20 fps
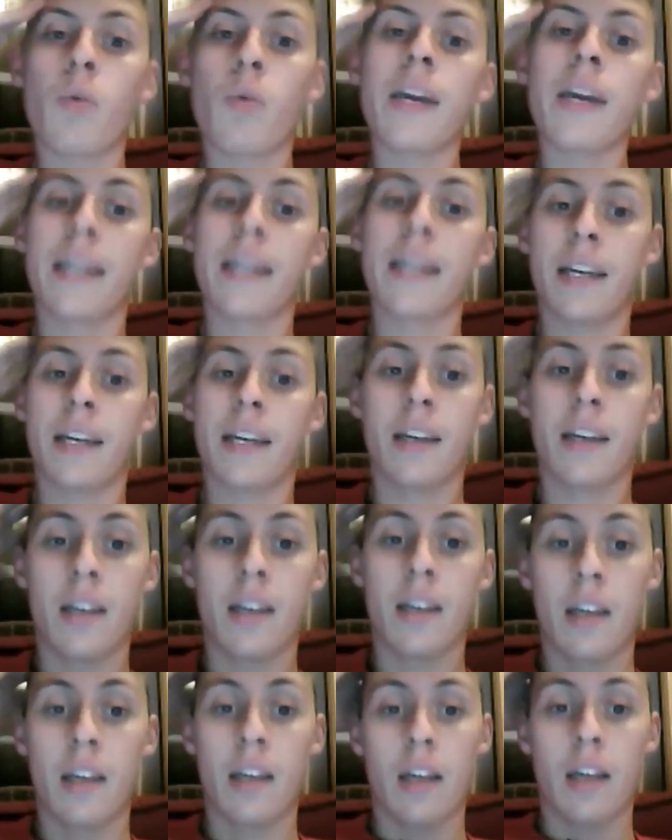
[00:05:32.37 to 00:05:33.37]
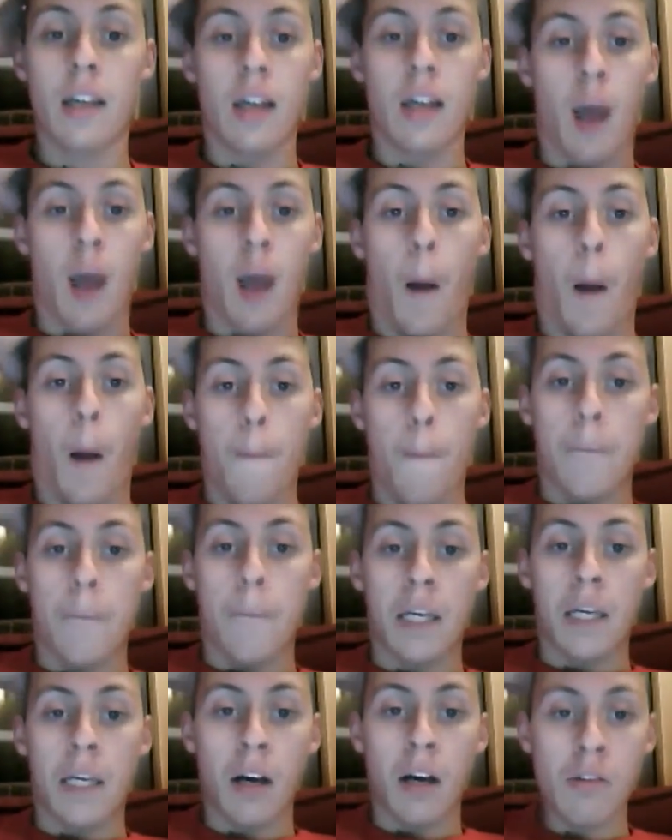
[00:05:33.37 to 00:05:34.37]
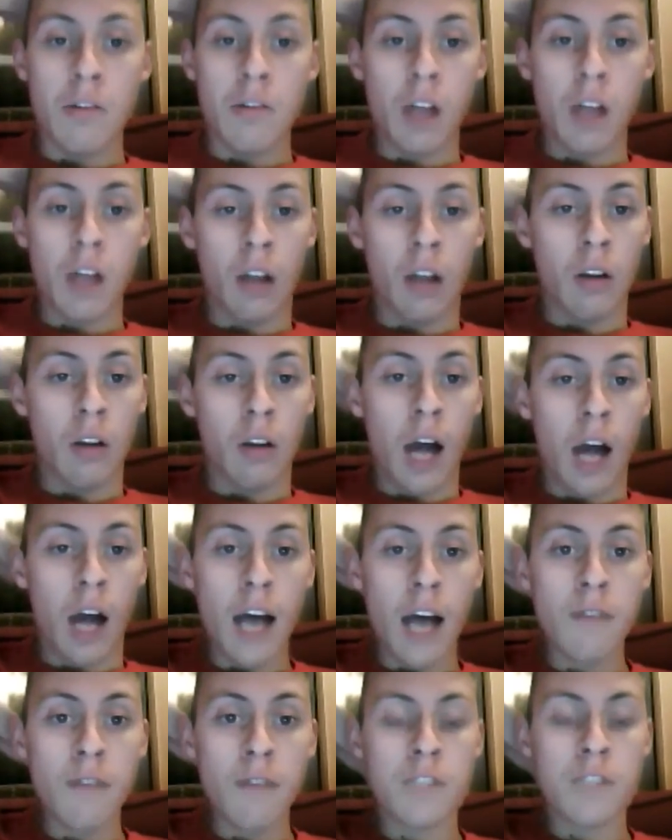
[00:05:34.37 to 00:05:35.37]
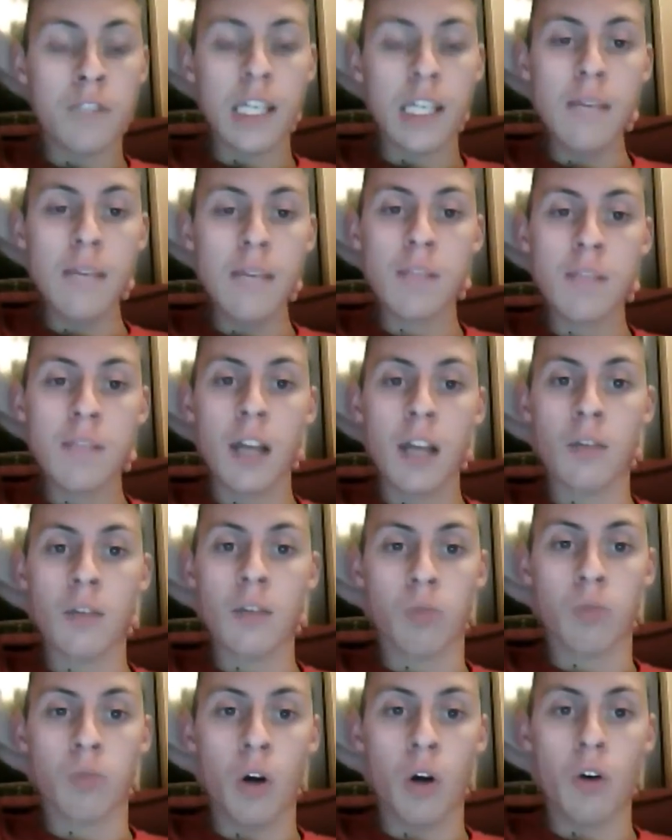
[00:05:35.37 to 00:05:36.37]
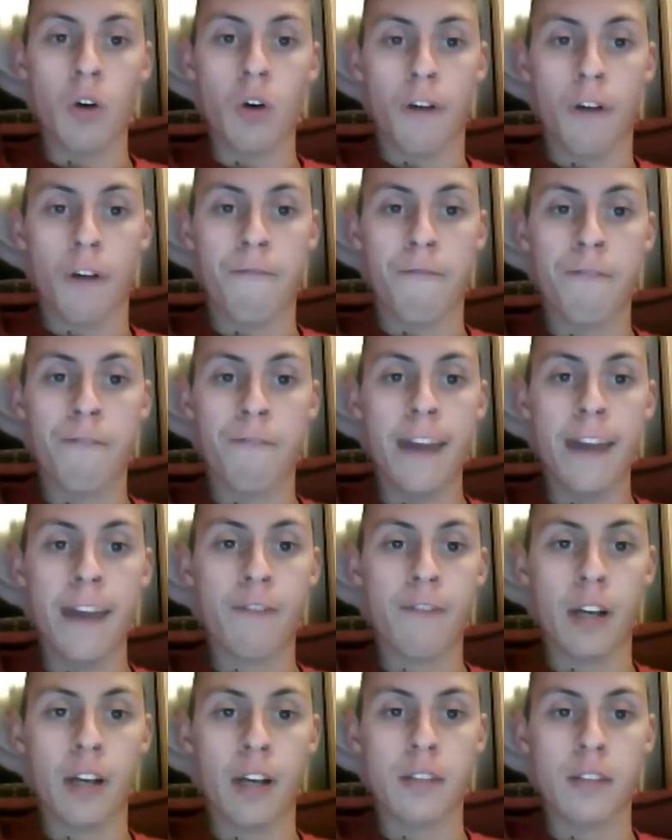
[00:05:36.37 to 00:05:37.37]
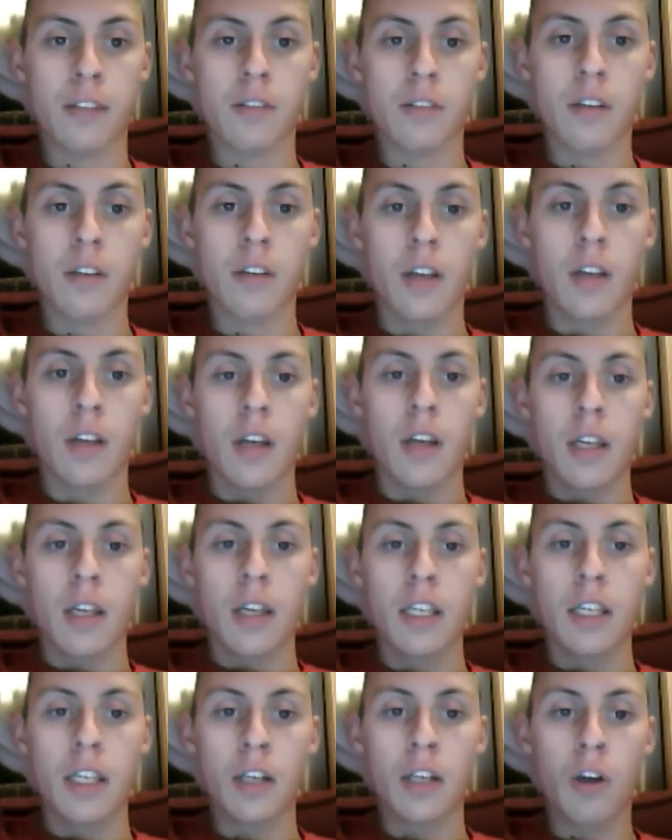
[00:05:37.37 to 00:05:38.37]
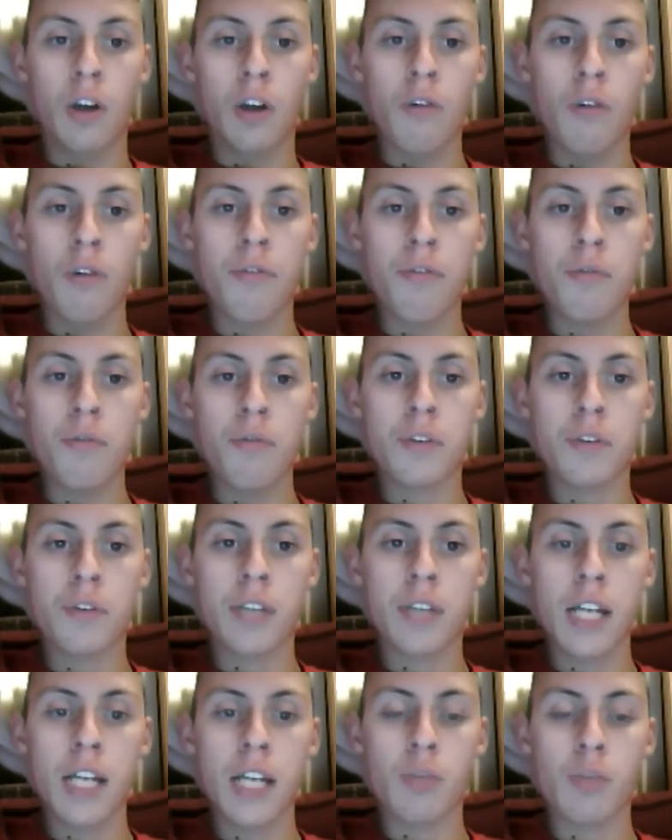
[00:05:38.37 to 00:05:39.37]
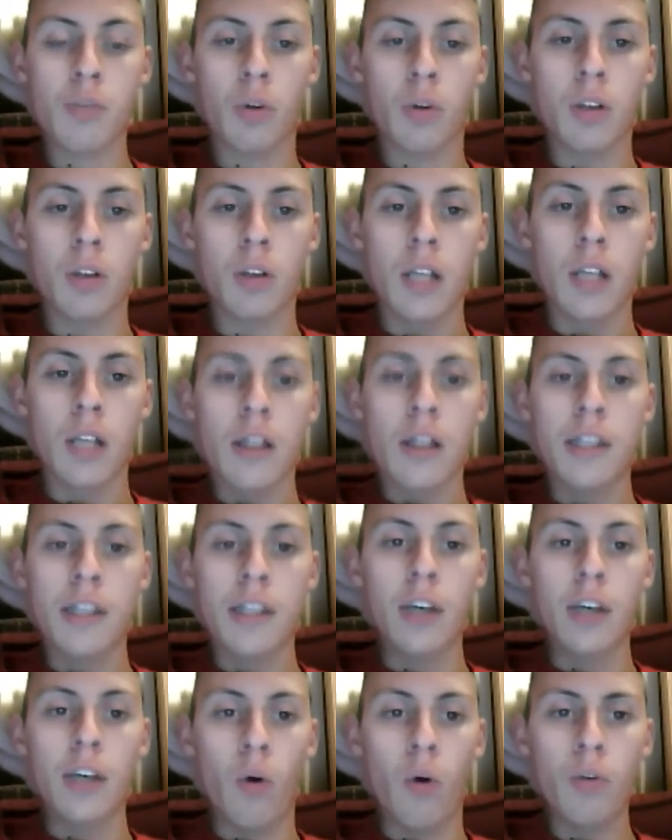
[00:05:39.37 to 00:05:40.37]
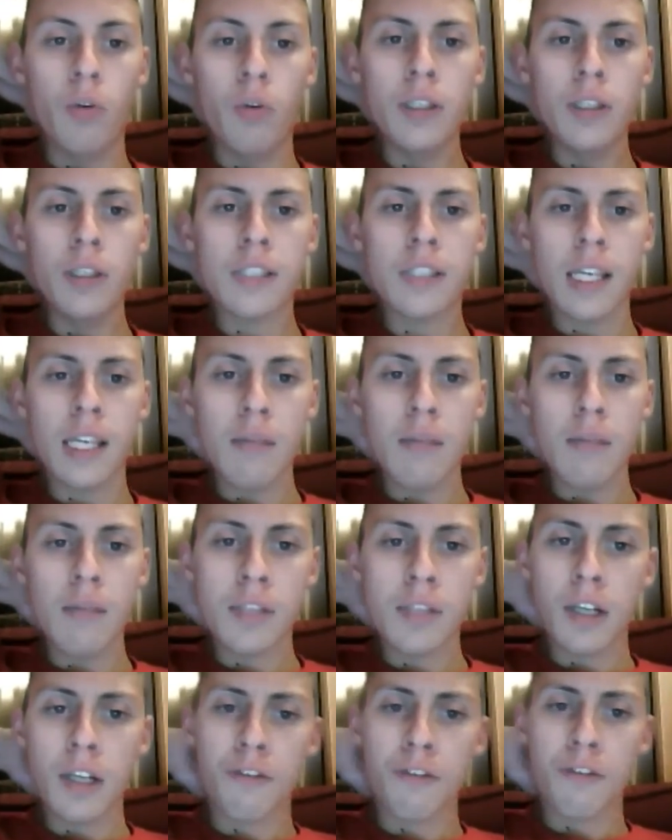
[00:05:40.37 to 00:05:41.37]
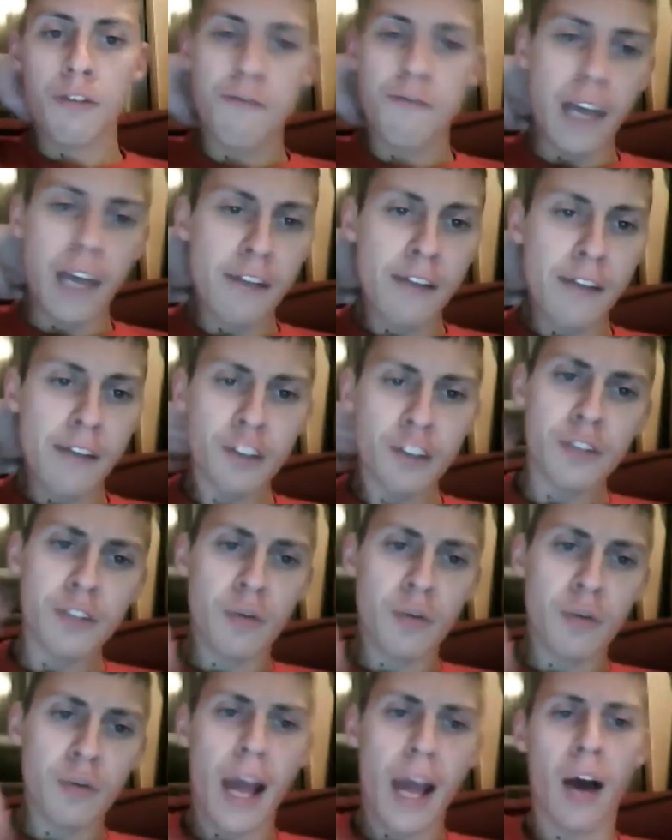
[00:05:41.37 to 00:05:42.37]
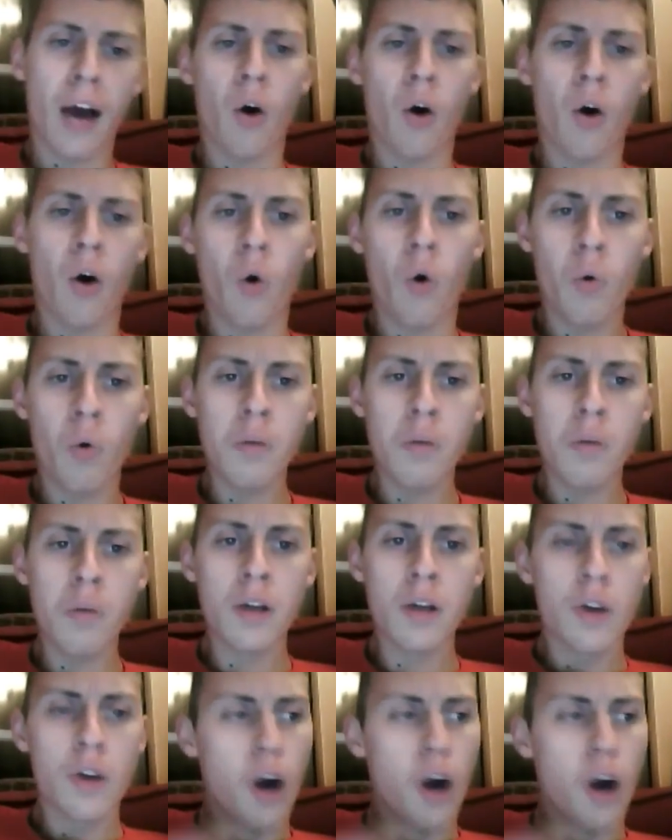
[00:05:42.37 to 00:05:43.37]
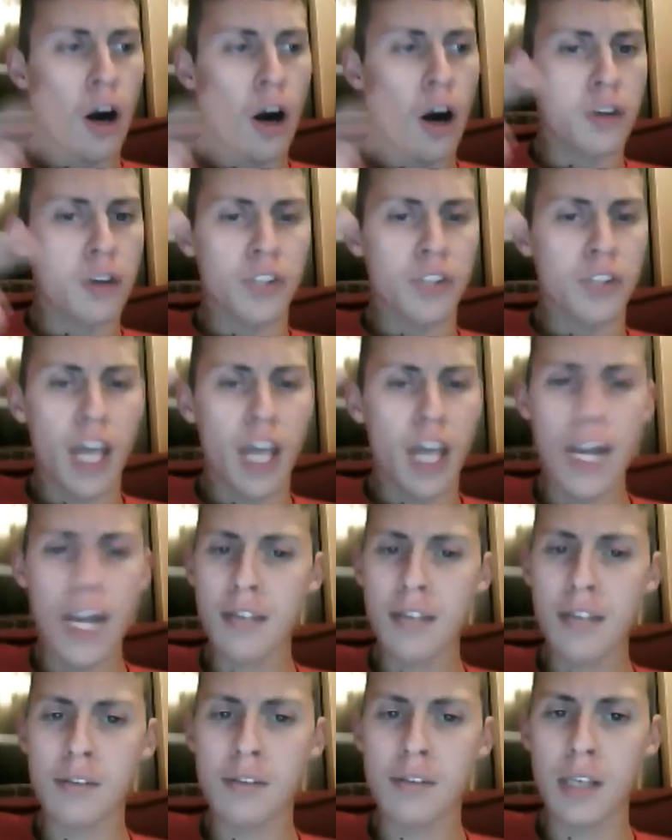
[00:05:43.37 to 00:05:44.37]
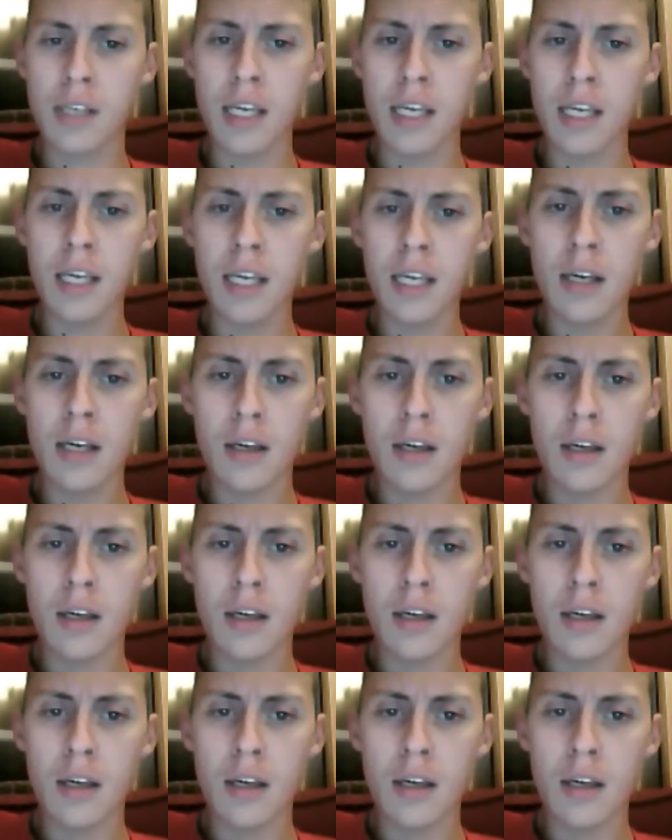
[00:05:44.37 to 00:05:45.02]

week because a lot of teams on the road are favorites. You go through the schedule, the only teams that are favored at home are Tennessee,